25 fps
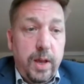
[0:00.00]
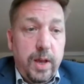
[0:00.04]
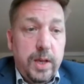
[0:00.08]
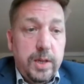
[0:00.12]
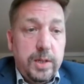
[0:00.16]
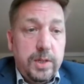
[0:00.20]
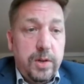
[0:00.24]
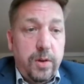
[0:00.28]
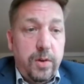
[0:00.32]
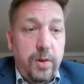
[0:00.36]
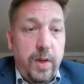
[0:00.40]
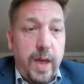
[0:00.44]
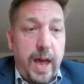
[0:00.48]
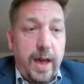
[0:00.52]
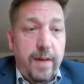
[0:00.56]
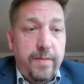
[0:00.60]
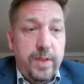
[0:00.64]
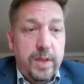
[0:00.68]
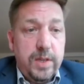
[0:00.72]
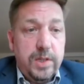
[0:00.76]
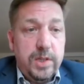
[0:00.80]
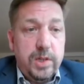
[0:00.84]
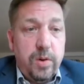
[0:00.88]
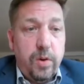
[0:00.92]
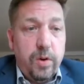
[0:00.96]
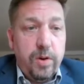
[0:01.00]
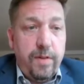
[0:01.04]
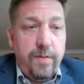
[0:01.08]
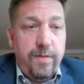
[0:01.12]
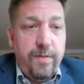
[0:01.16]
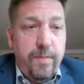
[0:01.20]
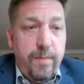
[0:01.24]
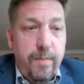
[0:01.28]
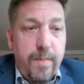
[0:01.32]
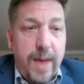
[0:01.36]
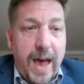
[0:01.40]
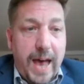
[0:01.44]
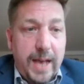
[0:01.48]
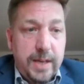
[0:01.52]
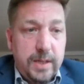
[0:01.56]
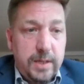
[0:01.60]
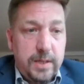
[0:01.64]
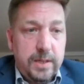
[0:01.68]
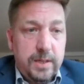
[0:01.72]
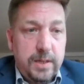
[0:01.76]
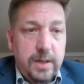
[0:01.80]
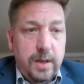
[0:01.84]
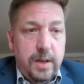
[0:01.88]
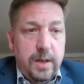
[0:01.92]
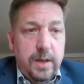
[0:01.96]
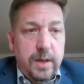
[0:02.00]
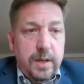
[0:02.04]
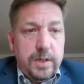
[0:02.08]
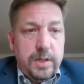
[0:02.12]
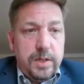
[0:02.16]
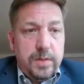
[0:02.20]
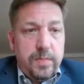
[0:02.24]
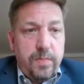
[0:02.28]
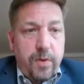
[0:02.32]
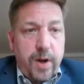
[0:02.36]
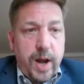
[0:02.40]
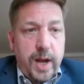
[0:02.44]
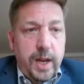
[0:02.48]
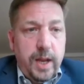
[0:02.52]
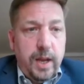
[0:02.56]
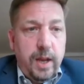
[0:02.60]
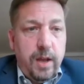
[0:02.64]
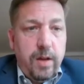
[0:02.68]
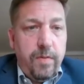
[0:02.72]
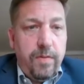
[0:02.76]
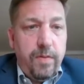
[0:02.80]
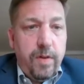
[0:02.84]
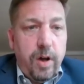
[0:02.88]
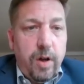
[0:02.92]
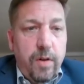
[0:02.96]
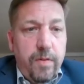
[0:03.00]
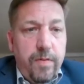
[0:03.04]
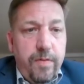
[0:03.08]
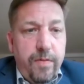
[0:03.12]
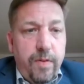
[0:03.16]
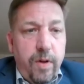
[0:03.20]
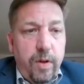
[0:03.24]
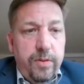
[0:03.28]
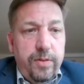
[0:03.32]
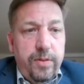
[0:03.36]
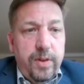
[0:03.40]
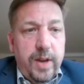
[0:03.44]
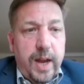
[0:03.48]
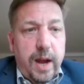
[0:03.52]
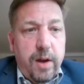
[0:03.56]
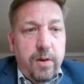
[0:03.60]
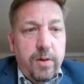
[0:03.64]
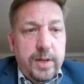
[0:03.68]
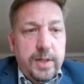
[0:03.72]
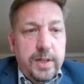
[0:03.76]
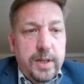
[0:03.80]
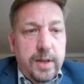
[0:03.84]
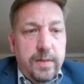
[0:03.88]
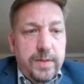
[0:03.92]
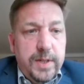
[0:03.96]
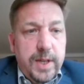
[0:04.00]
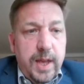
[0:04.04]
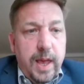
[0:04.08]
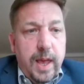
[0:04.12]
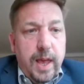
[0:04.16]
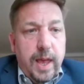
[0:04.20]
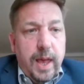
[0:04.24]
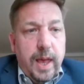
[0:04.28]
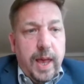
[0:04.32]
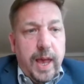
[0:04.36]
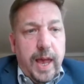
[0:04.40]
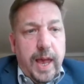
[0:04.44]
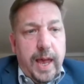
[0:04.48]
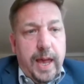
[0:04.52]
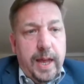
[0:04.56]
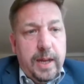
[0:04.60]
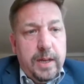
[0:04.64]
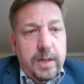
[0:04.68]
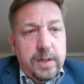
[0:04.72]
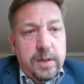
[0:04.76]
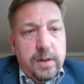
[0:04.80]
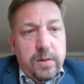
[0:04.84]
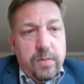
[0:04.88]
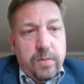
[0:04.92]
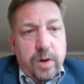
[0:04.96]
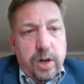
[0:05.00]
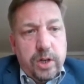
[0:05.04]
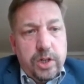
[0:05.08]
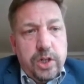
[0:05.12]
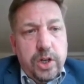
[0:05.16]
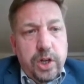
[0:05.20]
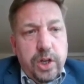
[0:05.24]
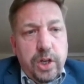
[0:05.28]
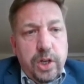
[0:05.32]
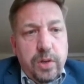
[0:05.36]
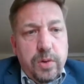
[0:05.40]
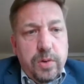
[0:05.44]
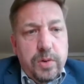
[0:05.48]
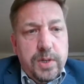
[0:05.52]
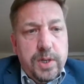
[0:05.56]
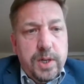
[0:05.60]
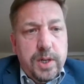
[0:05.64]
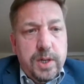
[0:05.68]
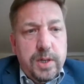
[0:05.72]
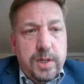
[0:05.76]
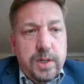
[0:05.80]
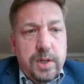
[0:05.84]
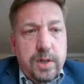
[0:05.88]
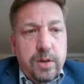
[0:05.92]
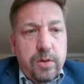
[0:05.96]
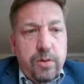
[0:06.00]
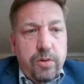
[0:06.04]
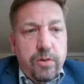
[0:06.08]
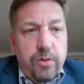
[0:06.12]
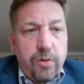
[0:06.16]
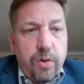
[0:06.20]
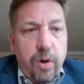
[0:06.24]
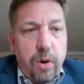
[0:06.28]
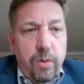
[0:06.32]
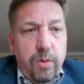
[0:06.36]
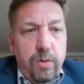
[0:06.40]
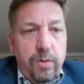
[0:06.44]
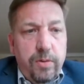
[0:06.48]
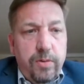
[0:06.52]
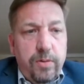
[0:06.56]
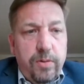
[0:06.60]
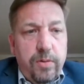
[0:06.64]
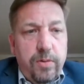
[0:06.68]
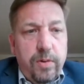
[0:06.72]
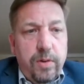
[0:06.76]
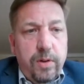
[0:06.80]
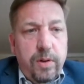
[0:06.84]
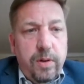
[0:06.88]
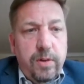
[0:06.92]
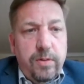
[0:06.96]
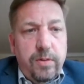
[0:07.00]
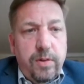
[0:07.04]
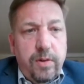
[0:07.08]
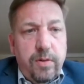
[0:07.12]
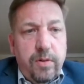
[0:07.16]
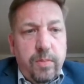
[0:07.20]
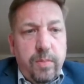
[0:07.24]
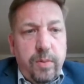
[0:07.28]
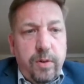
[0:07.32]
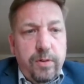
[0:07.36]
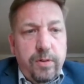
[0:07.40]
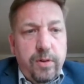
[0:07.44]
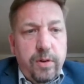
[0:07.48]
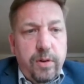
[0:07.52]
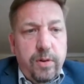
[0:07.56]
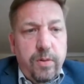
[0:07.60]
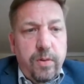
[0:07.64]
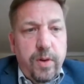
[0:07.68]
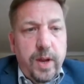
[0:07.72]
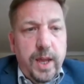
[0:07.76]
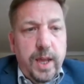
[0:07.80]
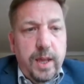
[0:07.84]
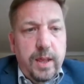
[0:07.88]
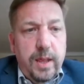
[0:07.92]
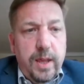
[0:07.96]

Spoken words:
So you have this sort of mass spreading of false narratives, and Russia uses trolls to a considerable degree.